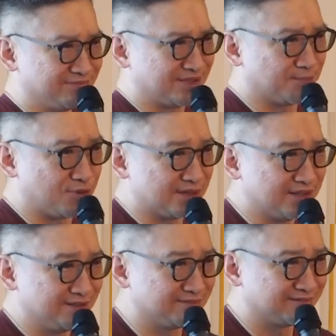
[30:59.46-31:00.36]
suppress
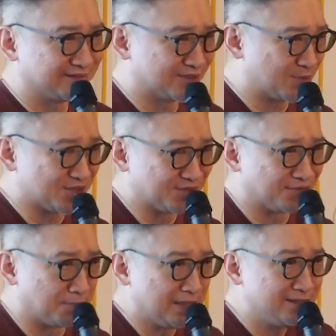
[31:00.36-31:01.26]
it, especially
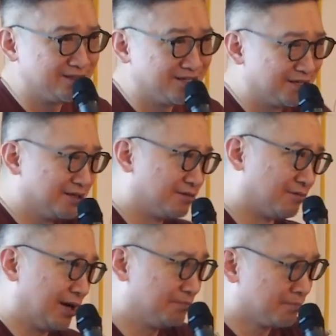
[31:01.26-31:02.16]
for me,
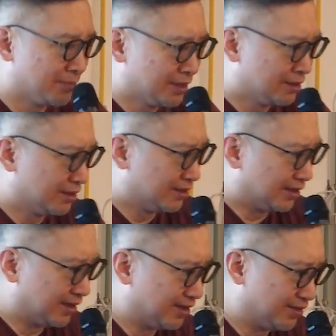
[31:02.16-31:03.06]
right?
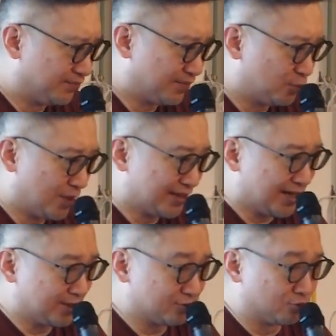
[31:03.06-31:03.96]
um, what
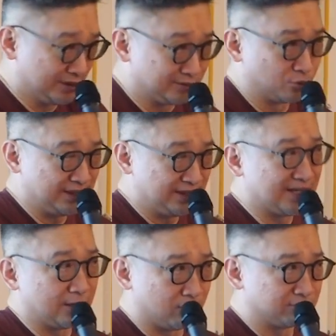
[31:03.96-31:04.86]
I own, the thing
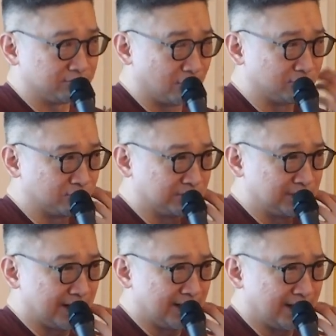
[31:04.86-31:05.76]
I,
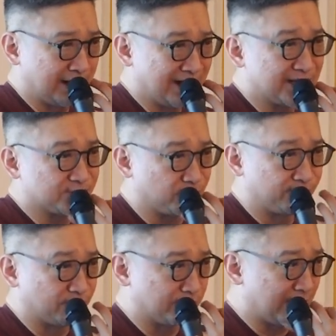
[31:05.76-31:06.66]
I, I ask
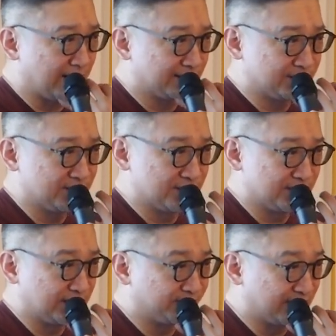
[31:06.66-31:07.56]
for from my artists
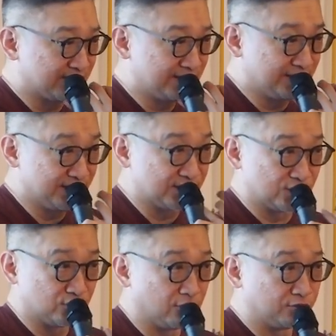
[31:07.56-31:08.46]
is if they say this
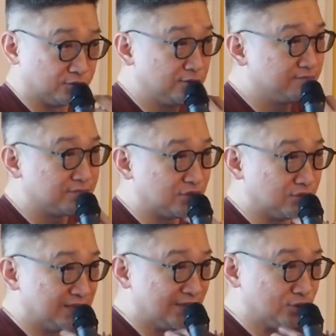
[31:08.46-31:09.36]
is not good, you
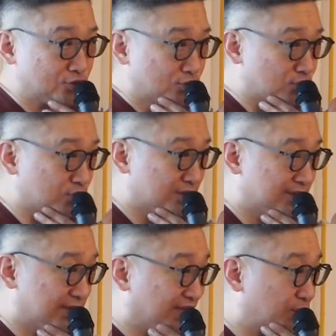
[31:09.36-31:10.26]
need to
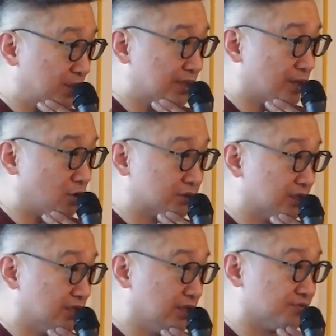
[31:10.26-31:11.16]
give me an
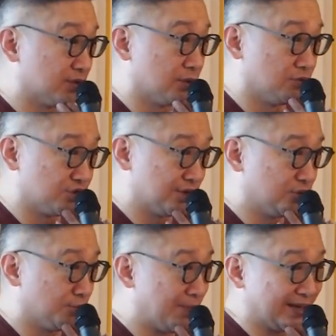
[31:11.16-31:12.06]
alternative solution
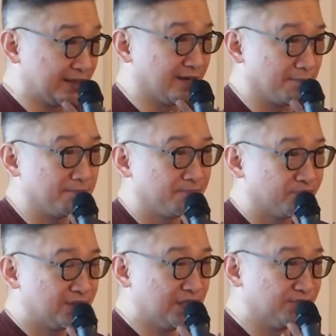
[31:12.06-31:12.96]
to back it up,
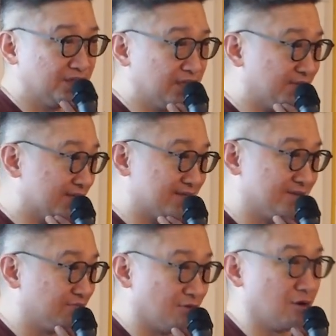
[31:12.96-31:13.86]
even if
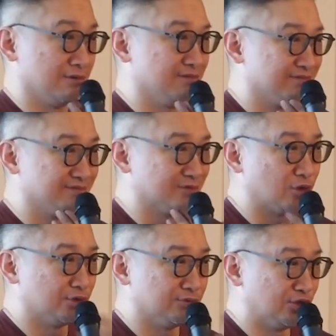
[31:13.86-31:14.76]
it's wrong
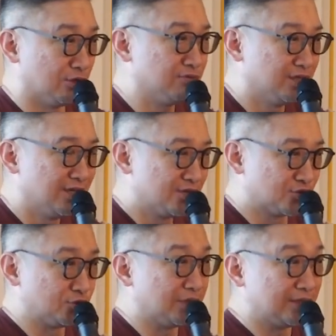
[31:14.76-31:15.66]
or you, you know.
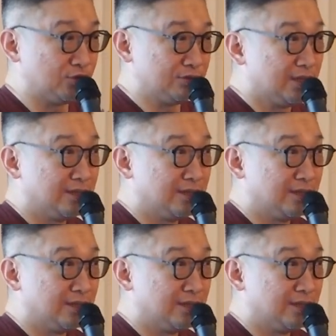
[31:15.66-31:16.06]
So you,